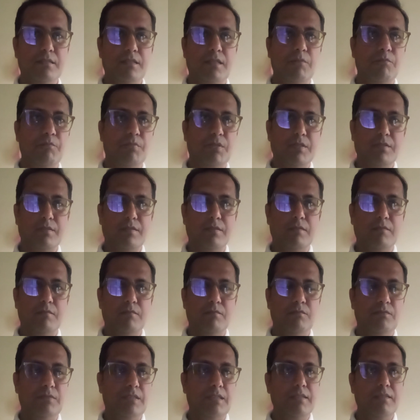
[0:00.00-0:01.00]
10%.
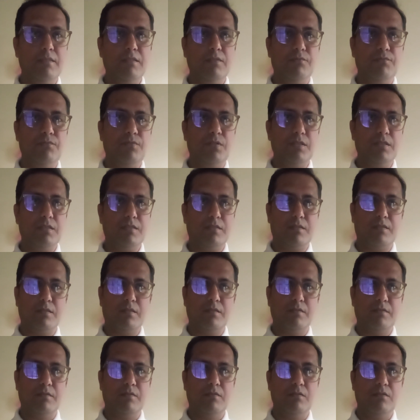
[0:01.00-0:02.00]
That is the first
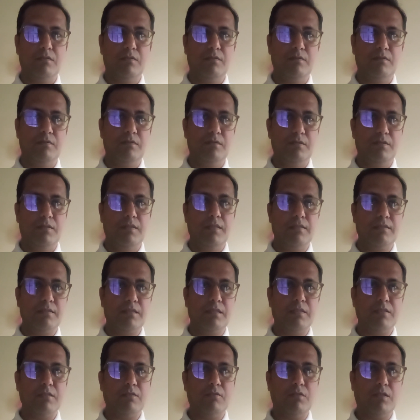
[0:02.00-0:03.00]

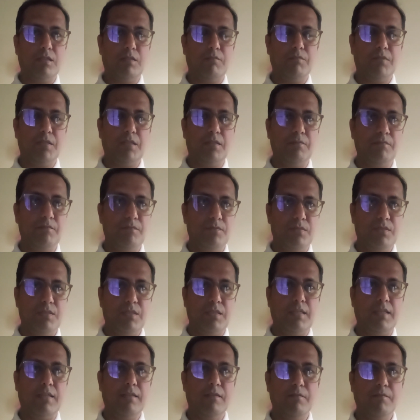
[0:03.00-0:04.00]
discussion we have done.
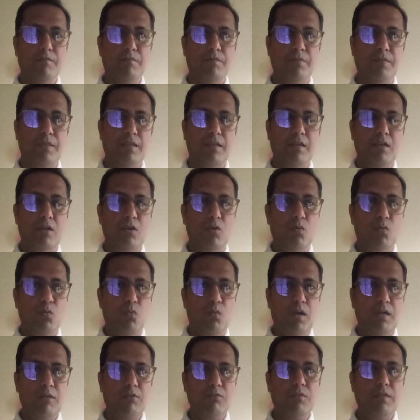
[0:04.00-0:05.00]
Second,
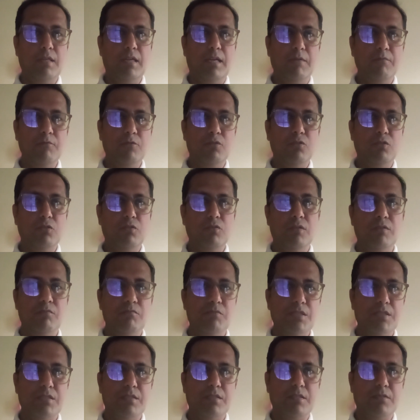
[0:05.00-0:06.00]
what way I'm going to
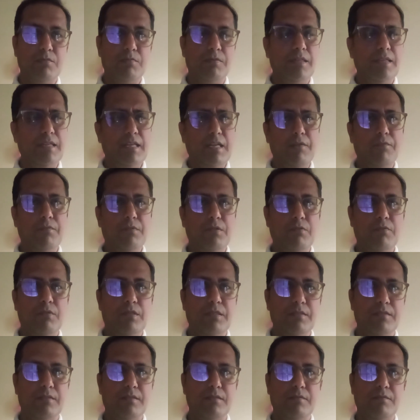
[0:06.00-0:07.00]
invest this one? Everywhere.
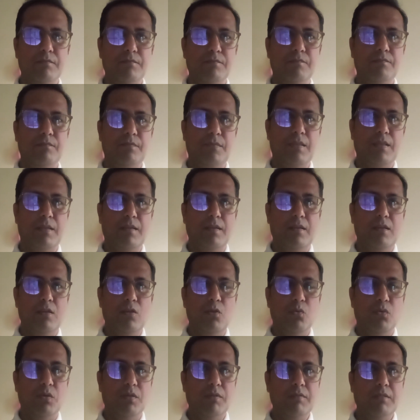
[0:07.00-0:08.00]

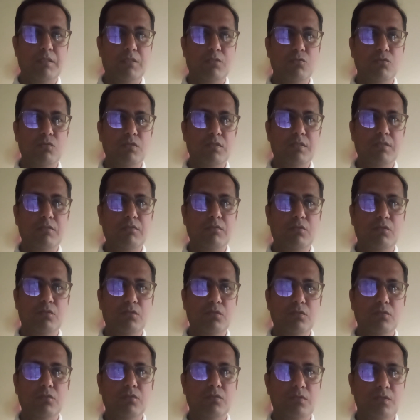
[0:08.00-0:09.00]
What are the tools you know?
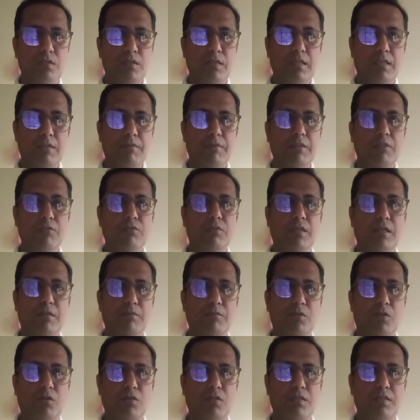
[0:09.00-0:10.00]
Even though we have
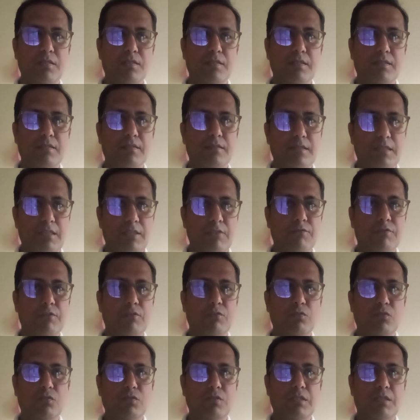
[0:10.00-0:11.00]
not discussed, if you
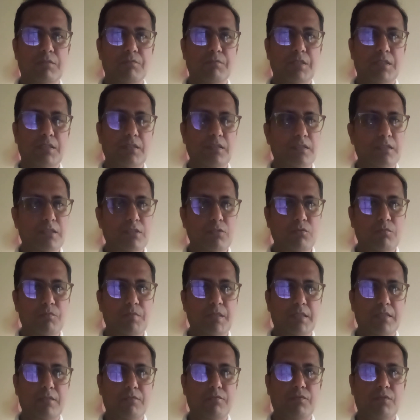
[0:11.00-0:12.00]
know something,
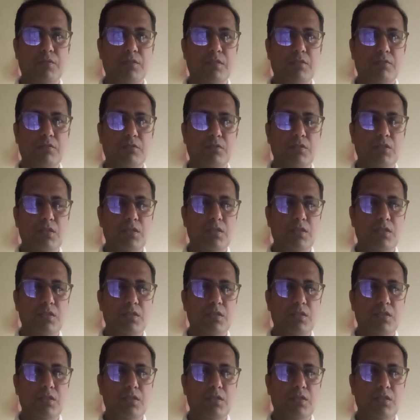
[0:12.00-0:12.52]
better for you,